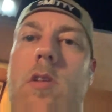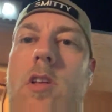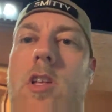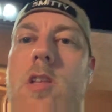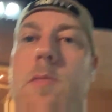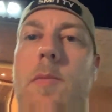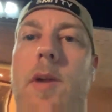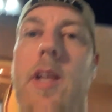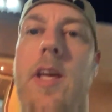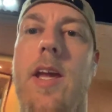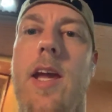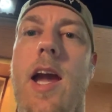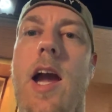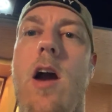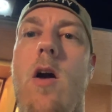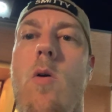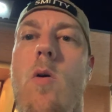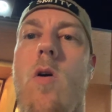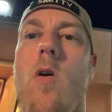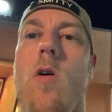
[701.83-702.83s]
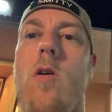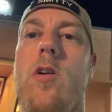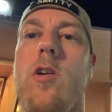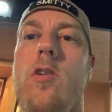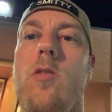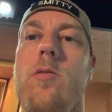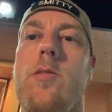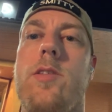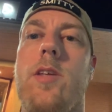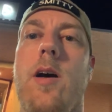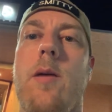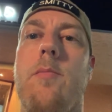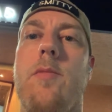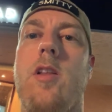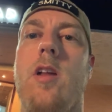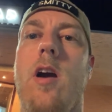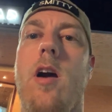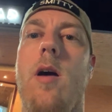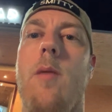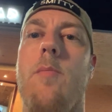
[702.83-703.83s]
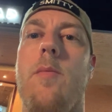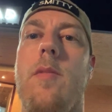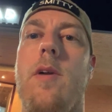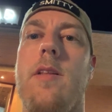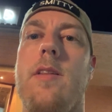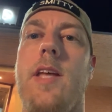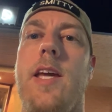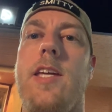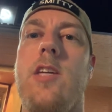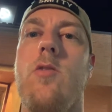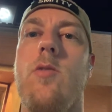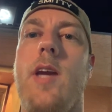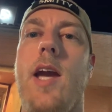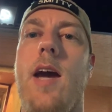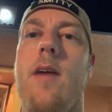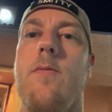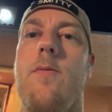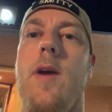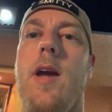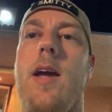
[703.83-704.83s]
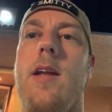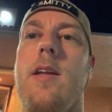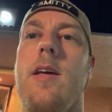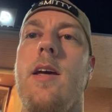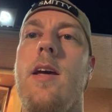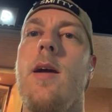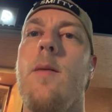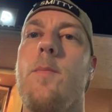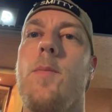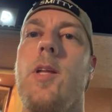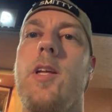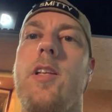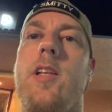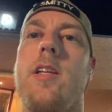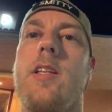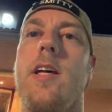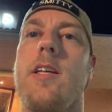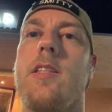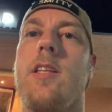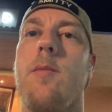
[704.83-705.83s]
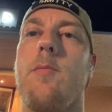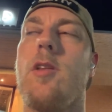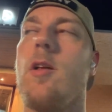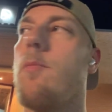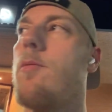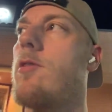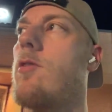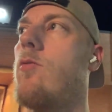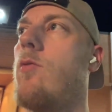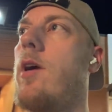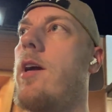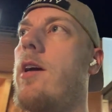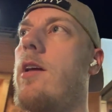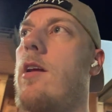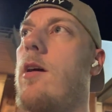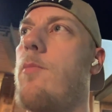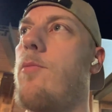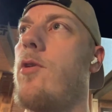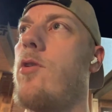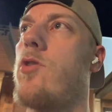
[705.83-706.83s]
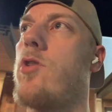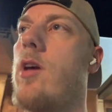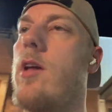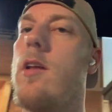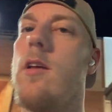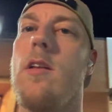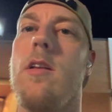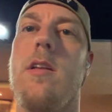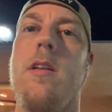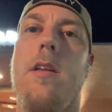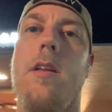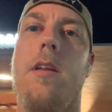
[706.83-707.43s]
Smitty, how are you? Thumbs up. Thank you, Cat Fan. Please hit that thumbs up on the way in. I appreciate it.